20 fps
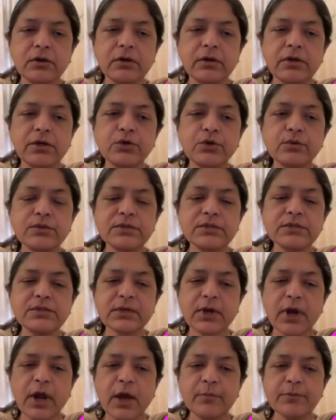reduces
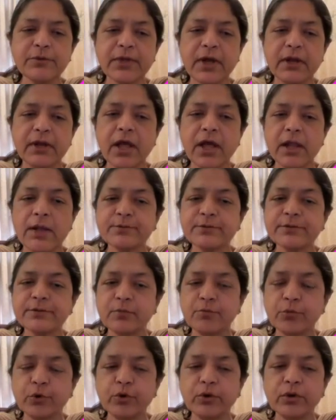cramps and helps the
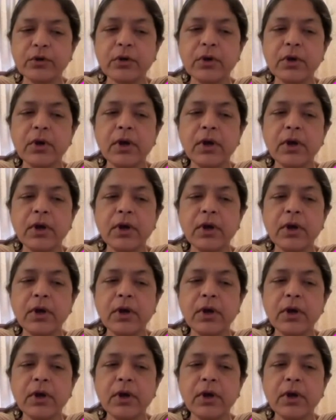mood.